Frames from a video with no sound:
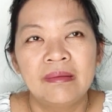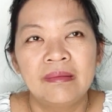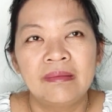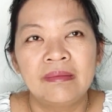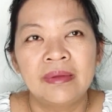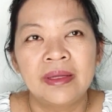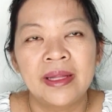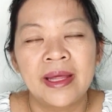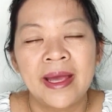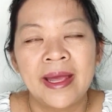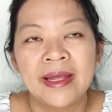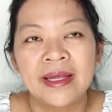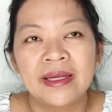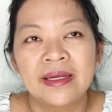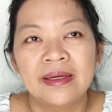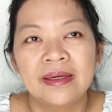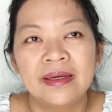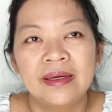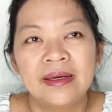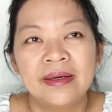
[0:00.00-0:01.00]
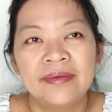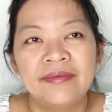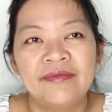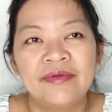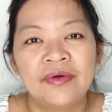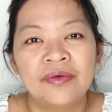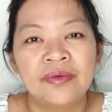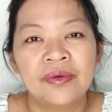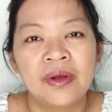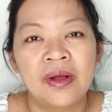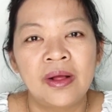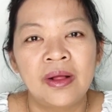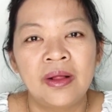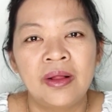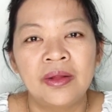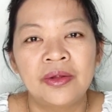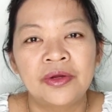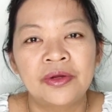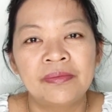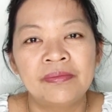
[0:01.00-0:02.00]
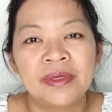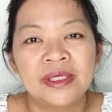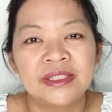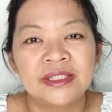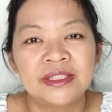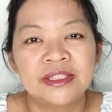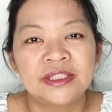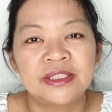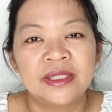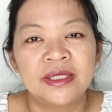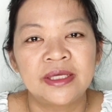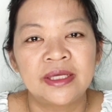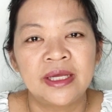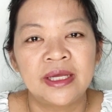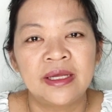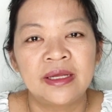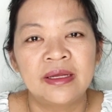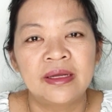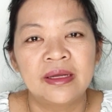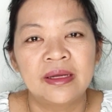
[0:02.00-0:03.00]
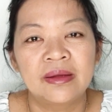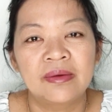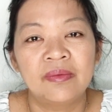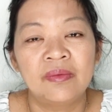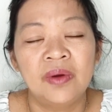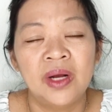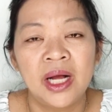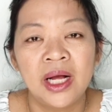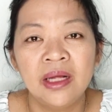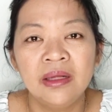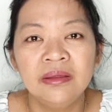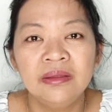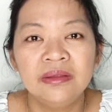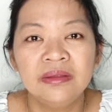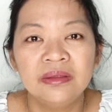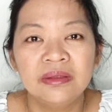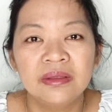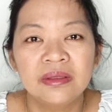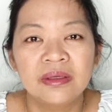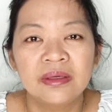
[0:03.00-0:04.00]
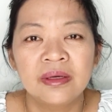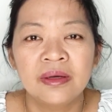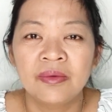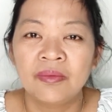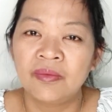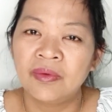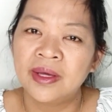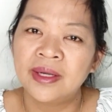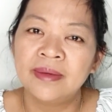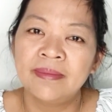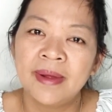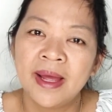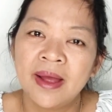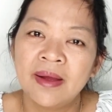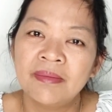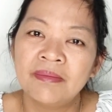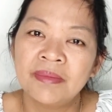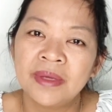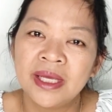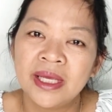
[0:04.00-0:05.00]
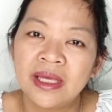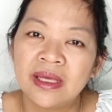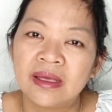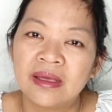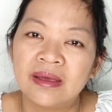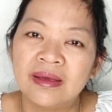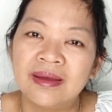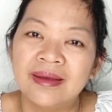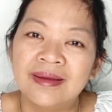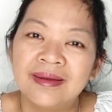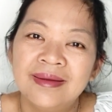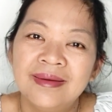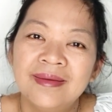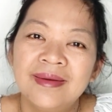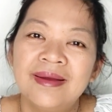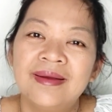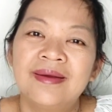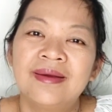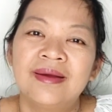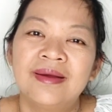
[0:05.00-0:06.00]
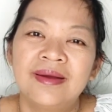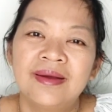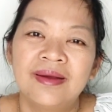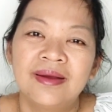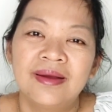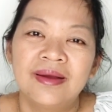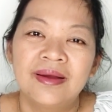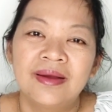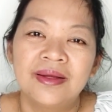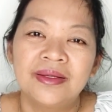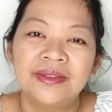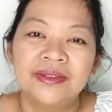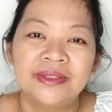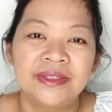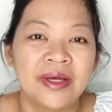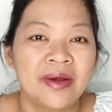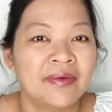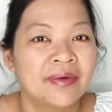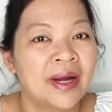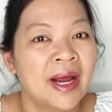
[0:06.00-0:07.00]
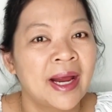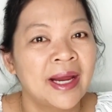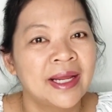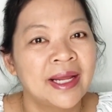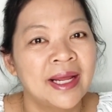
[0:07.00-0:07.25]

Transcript: like a phone call or message thinking, well, what about me? Don't I